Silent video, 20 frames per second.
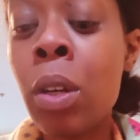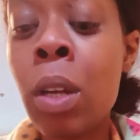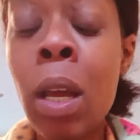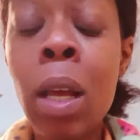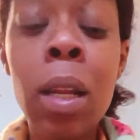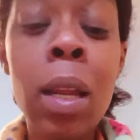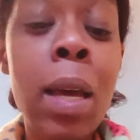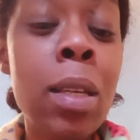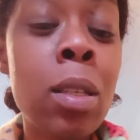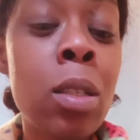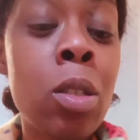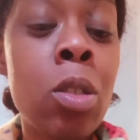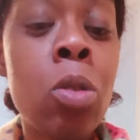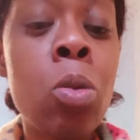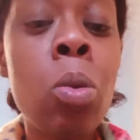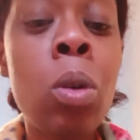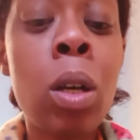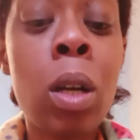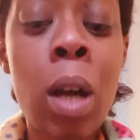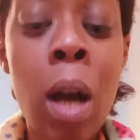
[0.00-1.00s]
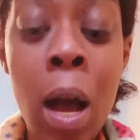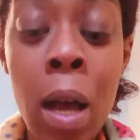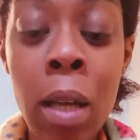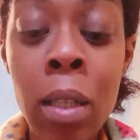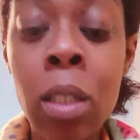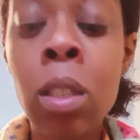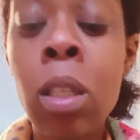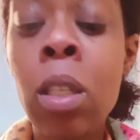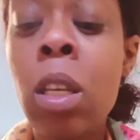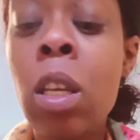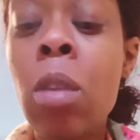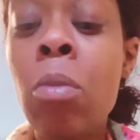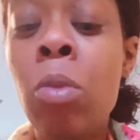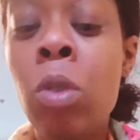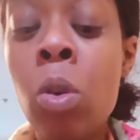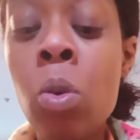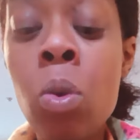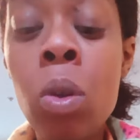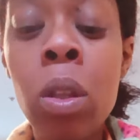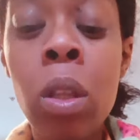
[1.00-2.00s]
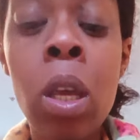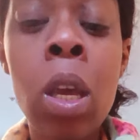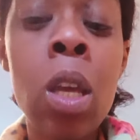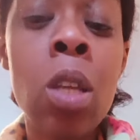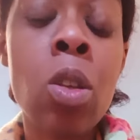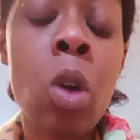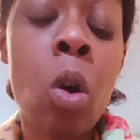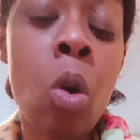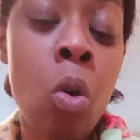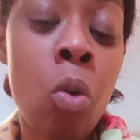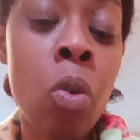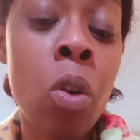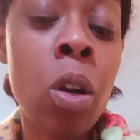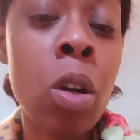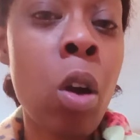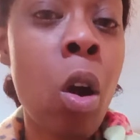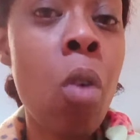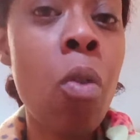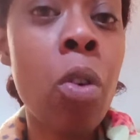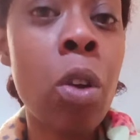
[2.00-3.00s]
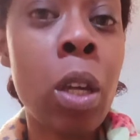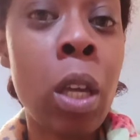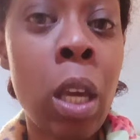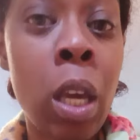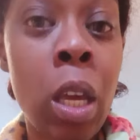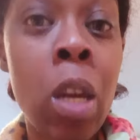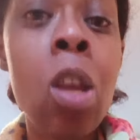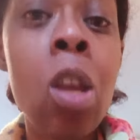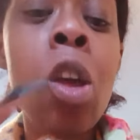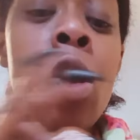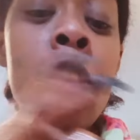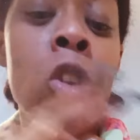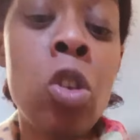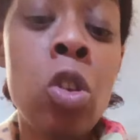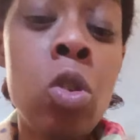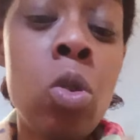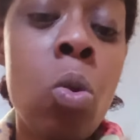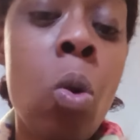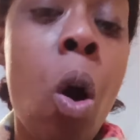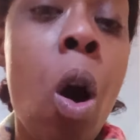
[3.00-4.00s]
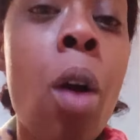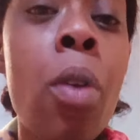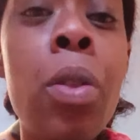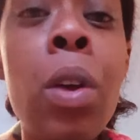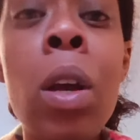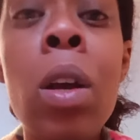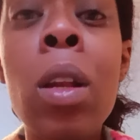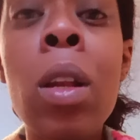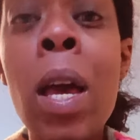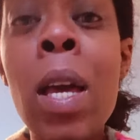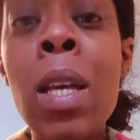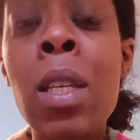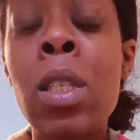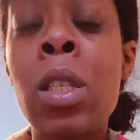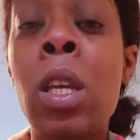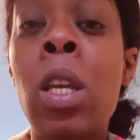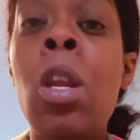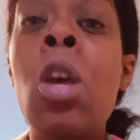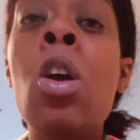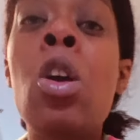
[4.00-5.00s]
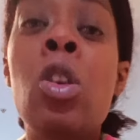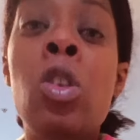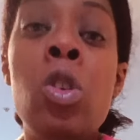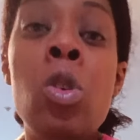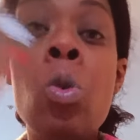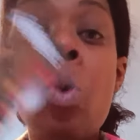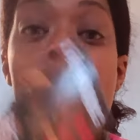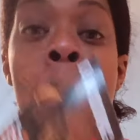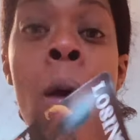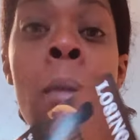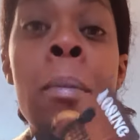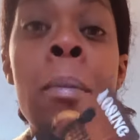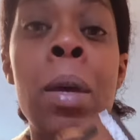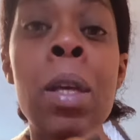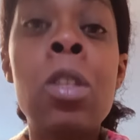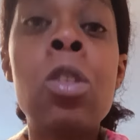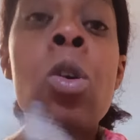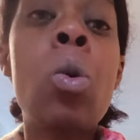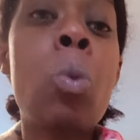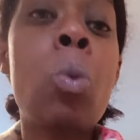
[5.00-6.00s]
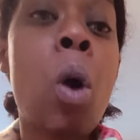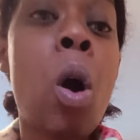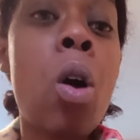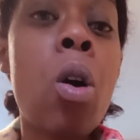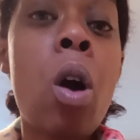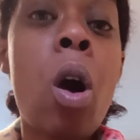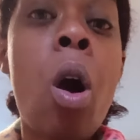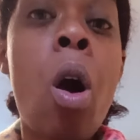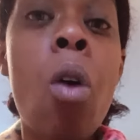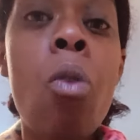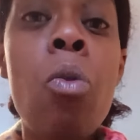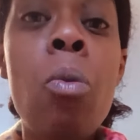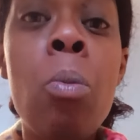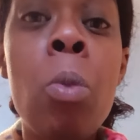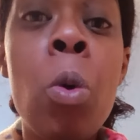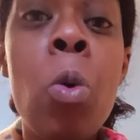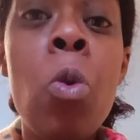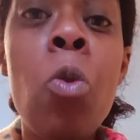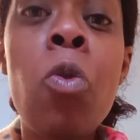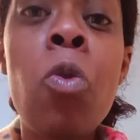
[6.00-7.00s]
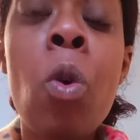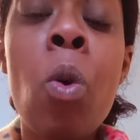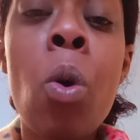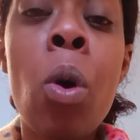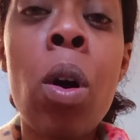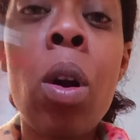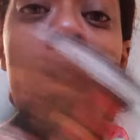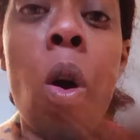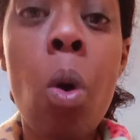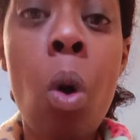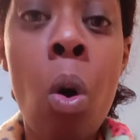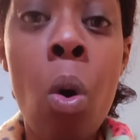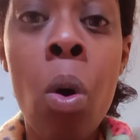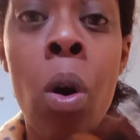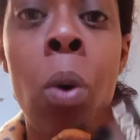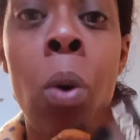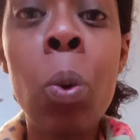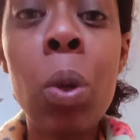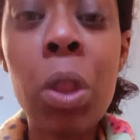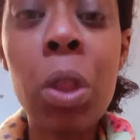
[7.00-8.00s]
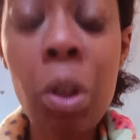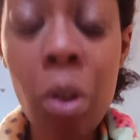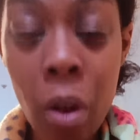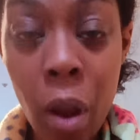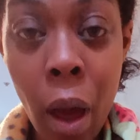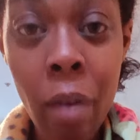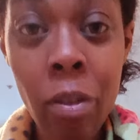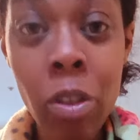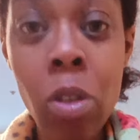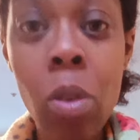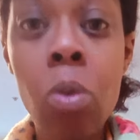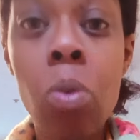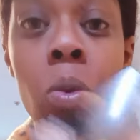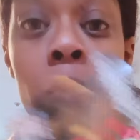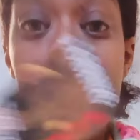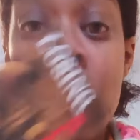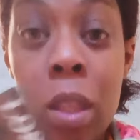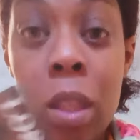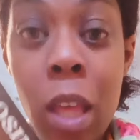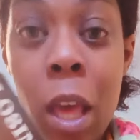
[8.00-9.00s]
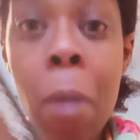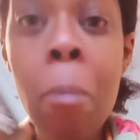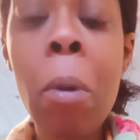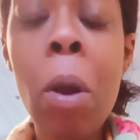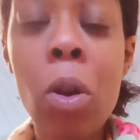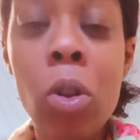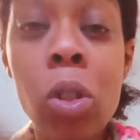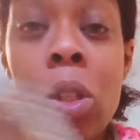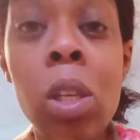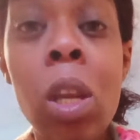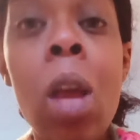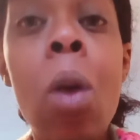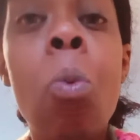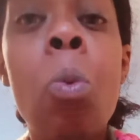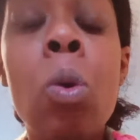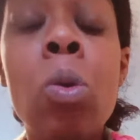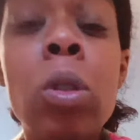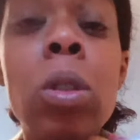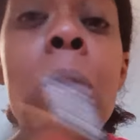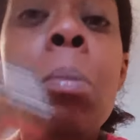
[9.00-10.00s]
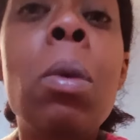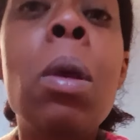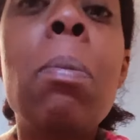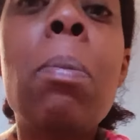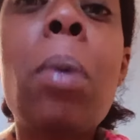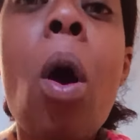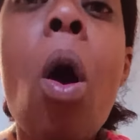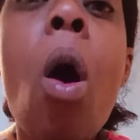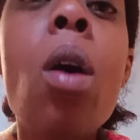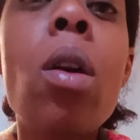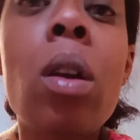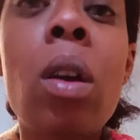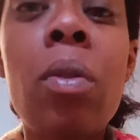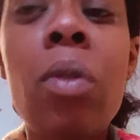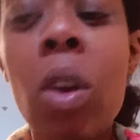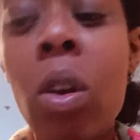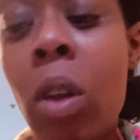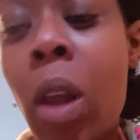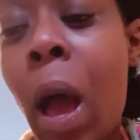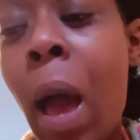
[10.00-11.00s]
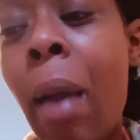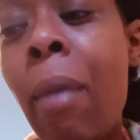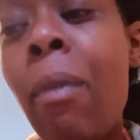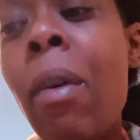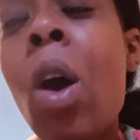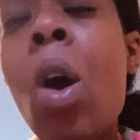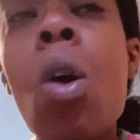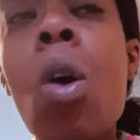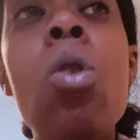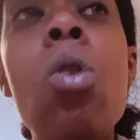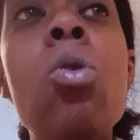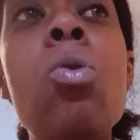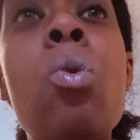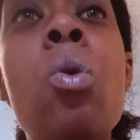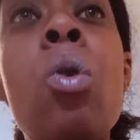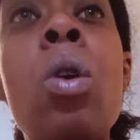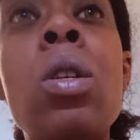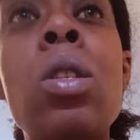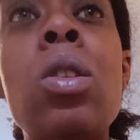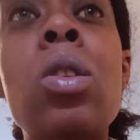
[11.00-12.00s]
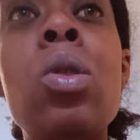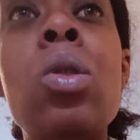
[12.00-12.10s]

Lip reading: their lessons due to constantly keep doing things over and over again. You are their lesson. You are meant to walk off, move forward on with your life. So you can get that person that wants to be part of your life. Who wants